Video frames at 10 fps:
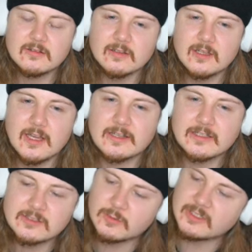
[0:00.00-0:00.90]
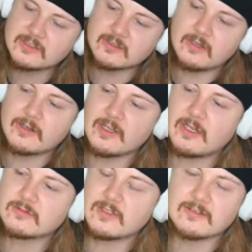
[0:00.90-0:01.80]
at least when they start out,
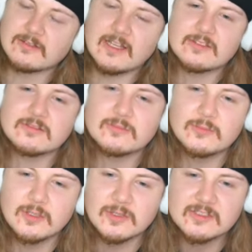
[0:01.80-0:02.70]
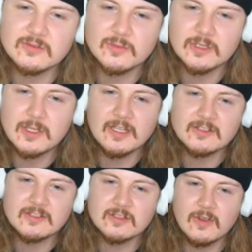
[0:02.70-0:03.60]
like that's pretty much what they base off
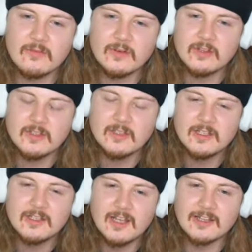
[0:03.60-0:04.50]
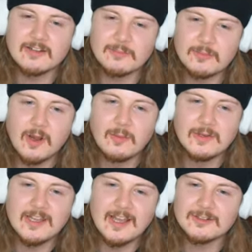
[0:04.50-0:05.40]
of everything. And they're probably
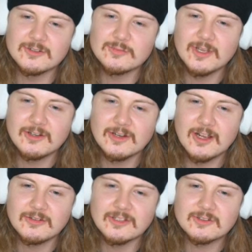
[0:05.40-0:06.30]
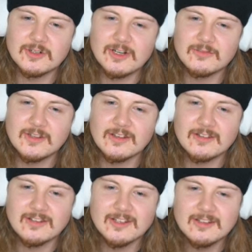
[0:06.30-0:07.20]
dad knows better how
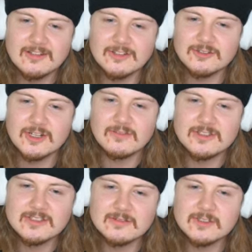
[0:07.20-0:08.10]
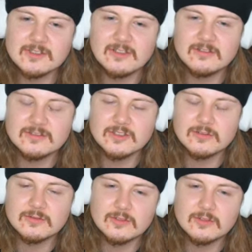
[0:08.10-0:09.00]
they drive than the drivers
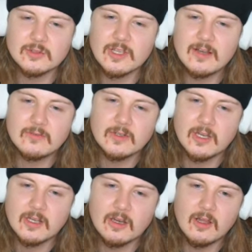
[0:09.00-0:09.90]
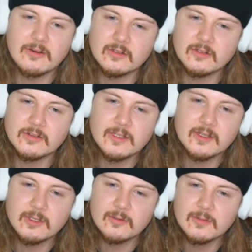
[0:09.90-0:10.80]
themselves. So do you have like a lot of
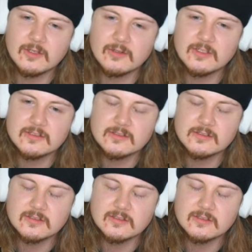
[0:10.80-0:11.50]
contact with him at races?